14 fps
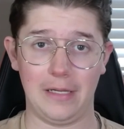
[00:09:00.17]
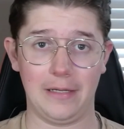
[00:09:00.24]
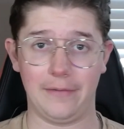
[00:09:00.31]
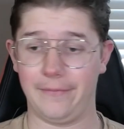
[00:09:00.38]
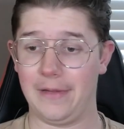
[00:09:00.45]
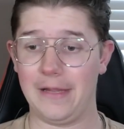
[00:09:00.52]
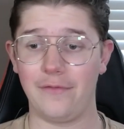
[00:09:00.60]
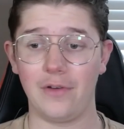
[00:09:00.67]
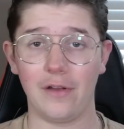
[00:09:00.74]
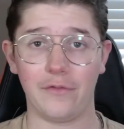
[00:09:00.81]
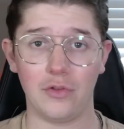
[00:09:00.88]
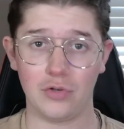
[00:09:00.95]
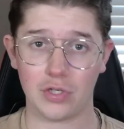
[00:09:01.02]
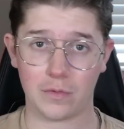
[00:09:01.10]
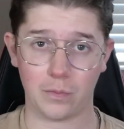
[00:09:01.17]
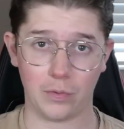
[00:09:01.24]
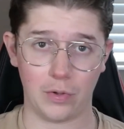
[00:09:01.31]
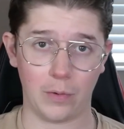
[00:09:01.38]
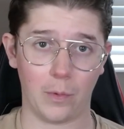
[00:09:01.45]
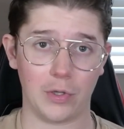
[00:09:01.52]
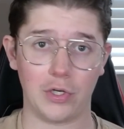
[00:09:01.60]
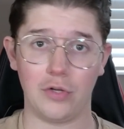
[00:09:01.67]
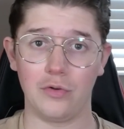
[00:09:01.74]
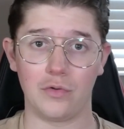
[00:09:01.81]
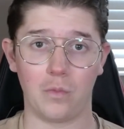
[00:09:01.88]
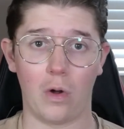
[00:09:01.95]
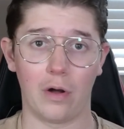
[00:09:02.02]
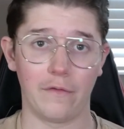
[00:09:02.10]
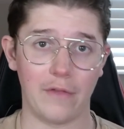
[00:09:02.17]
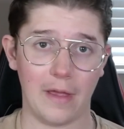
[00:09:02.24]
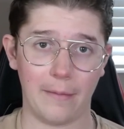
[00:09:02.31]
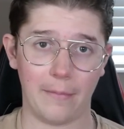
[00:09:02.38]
even if you were to use one of them,